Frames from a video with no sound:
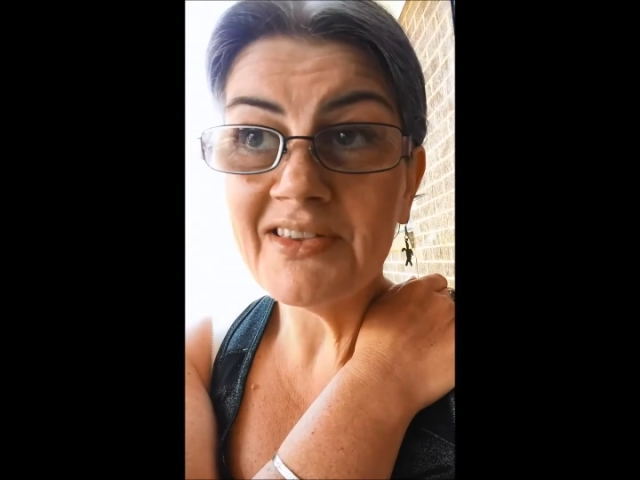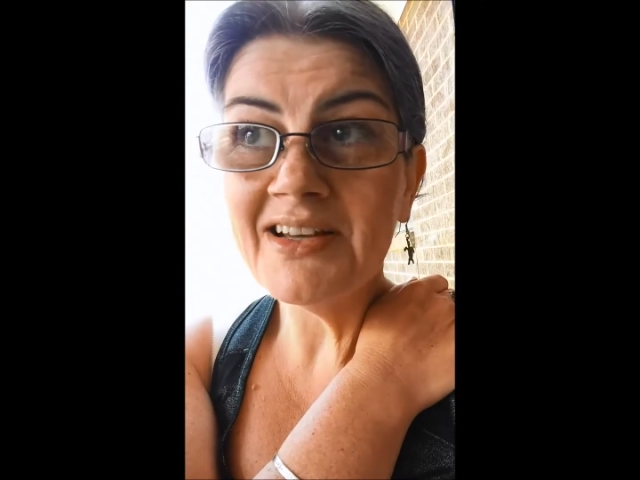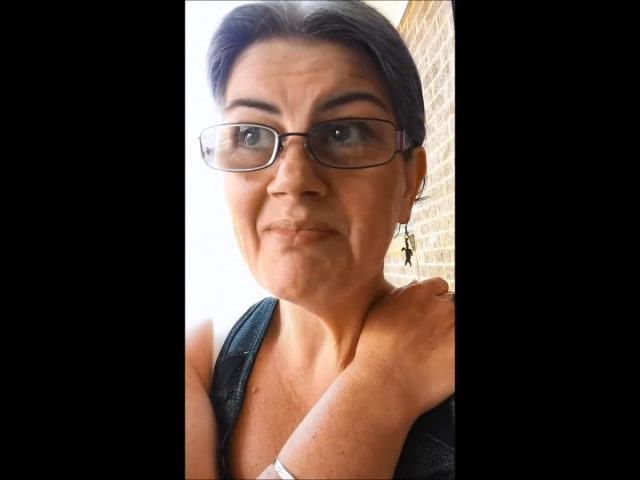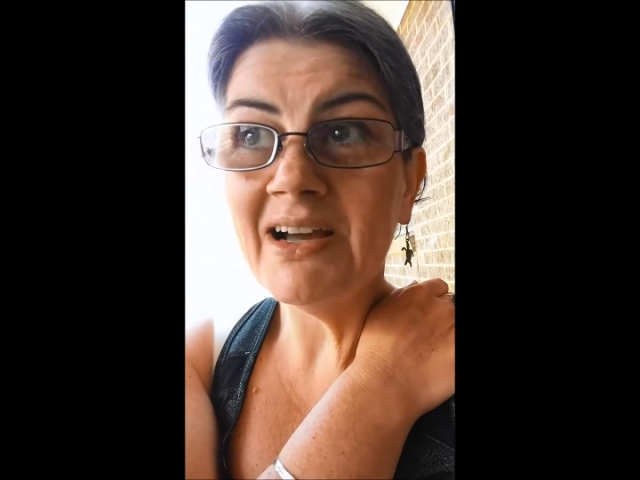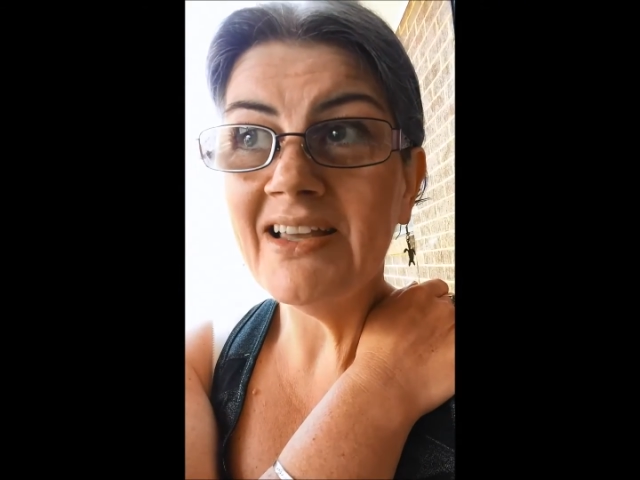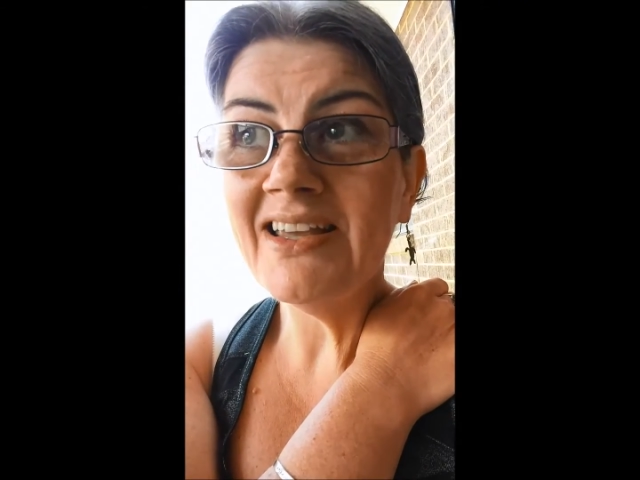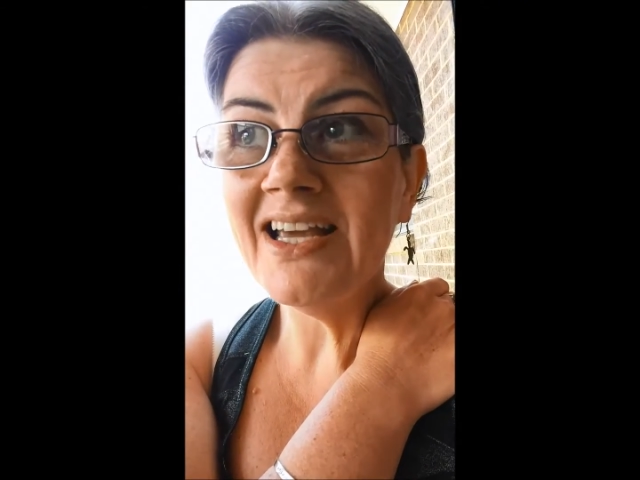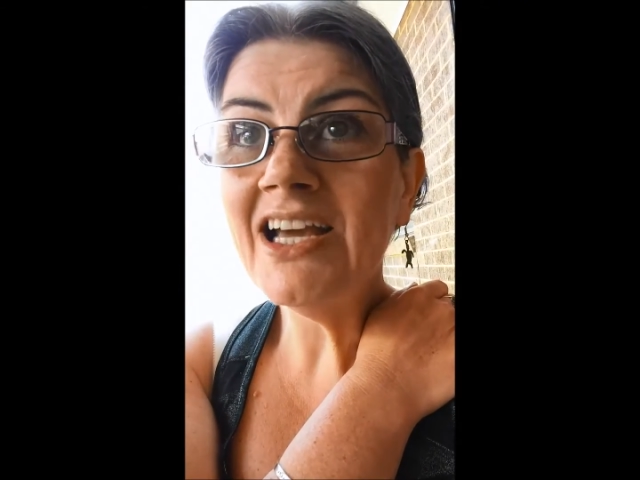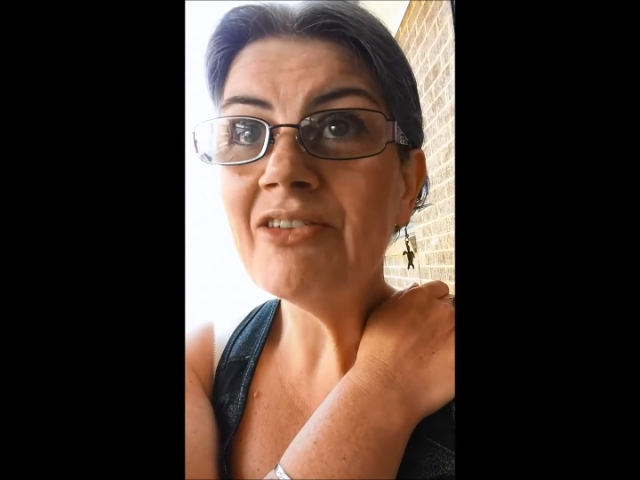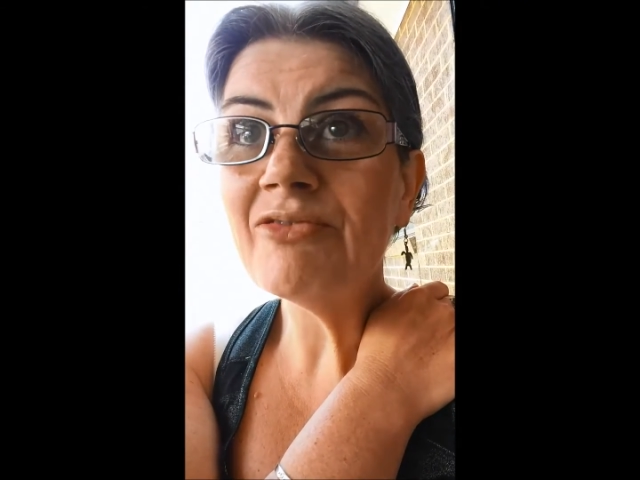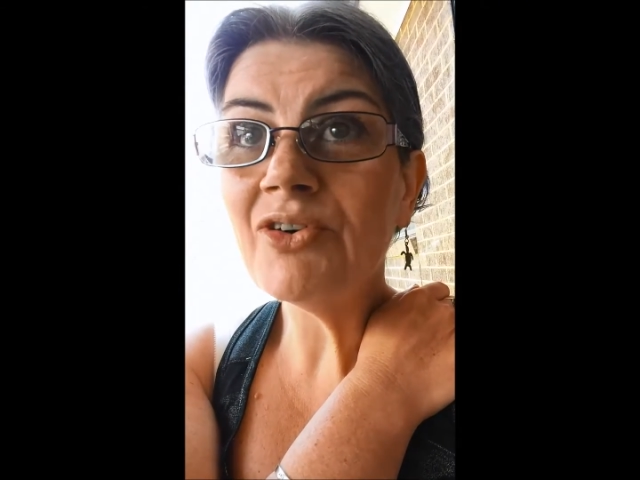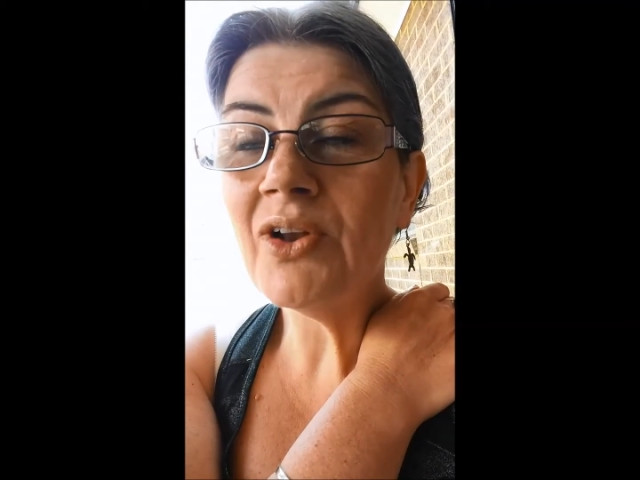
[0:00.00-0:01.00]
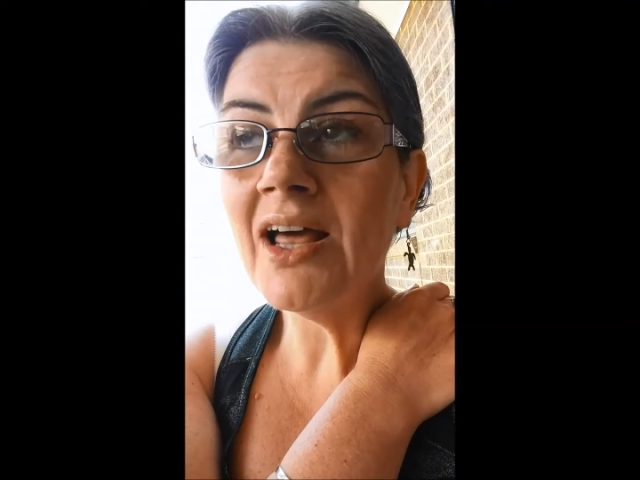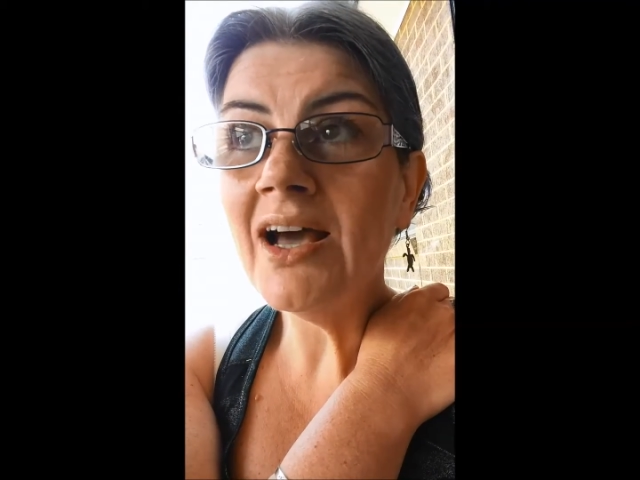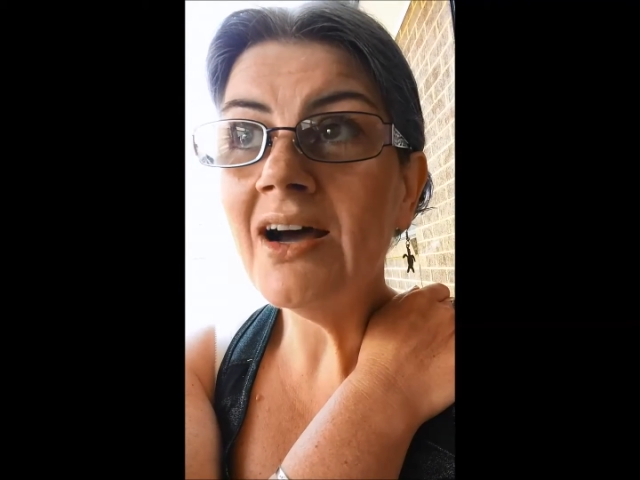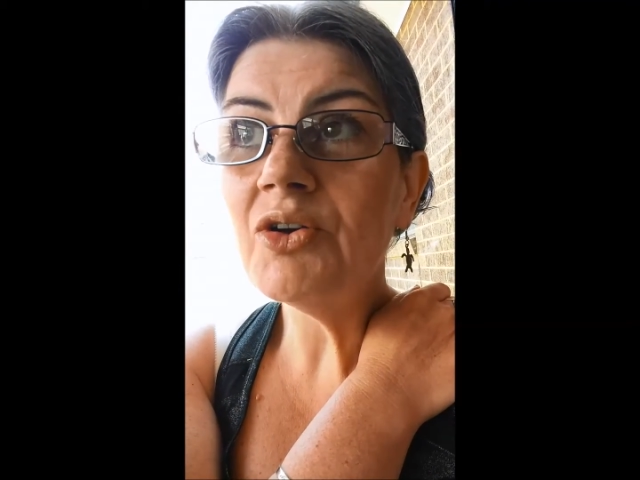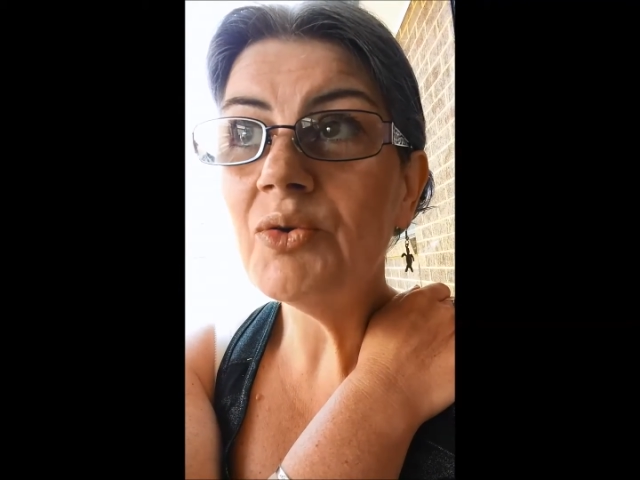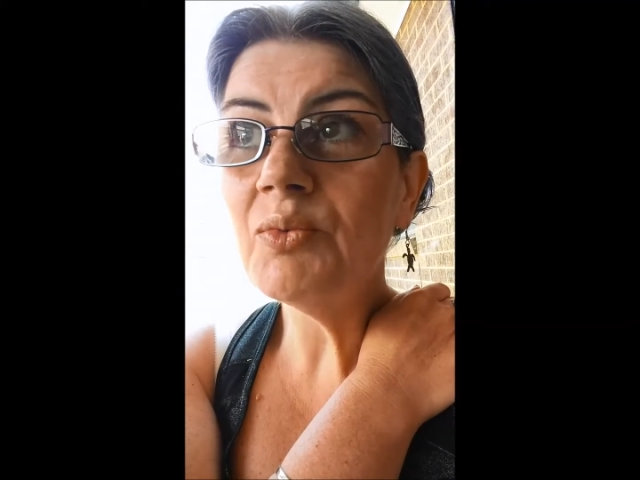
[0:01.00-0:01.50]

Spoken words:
can make your hair fall out.